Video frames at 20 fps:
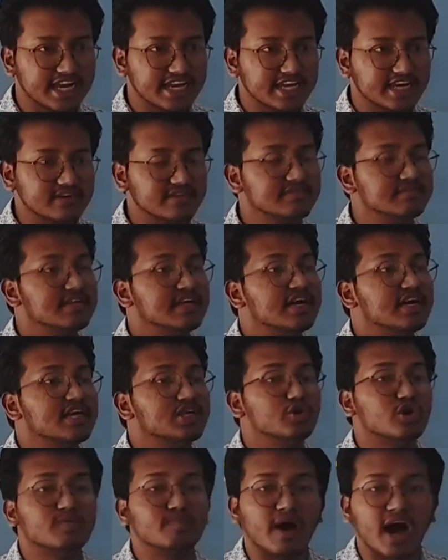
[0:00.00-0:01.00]
Getting it?
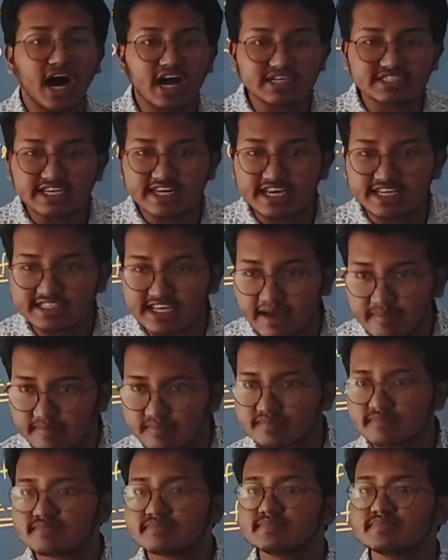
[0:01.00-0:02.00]
Your marks in
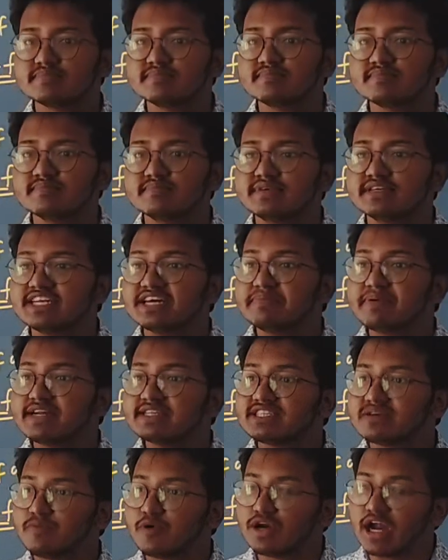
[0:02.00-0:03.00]
exam
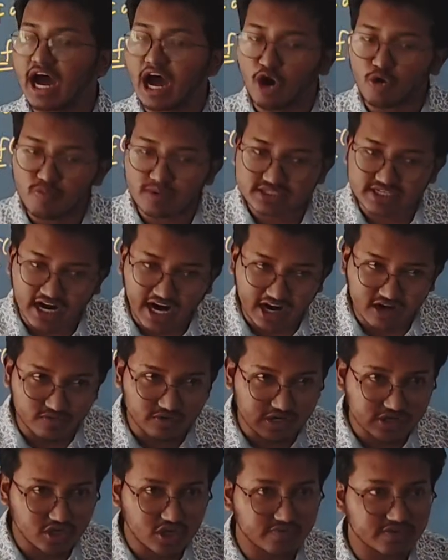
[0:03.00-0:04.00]
depends upon how much
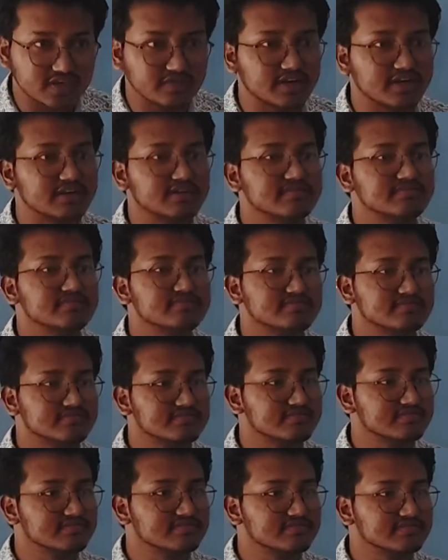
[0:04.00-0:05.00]
hard work you have given.
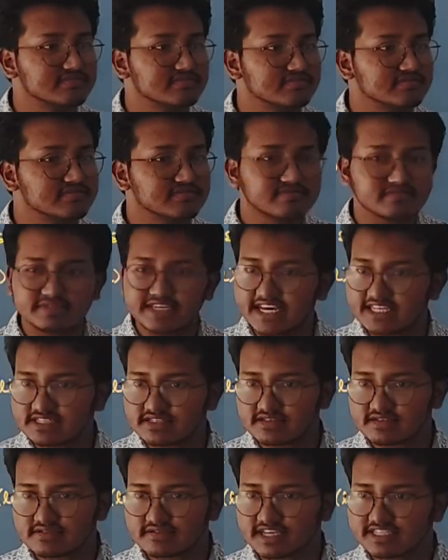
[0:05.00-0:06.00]

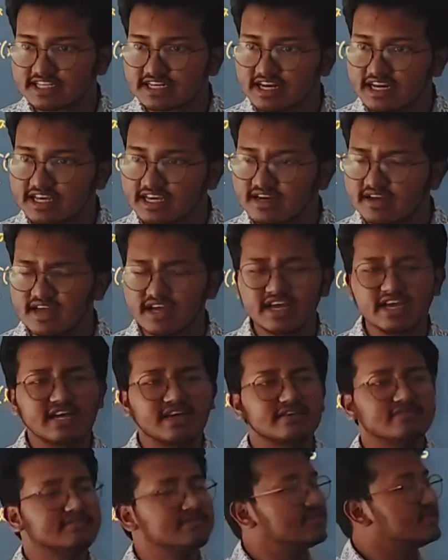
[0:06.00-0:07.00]
Yes, is it
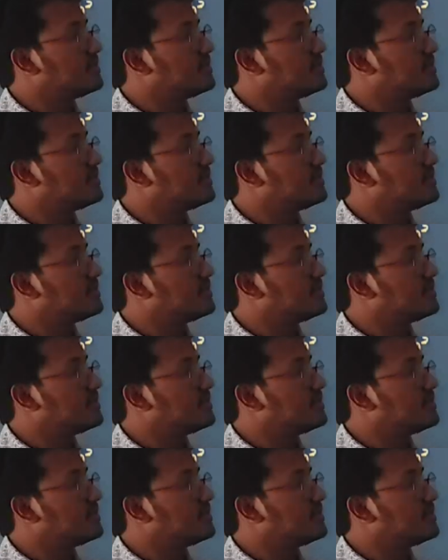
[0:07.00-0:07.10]
clear?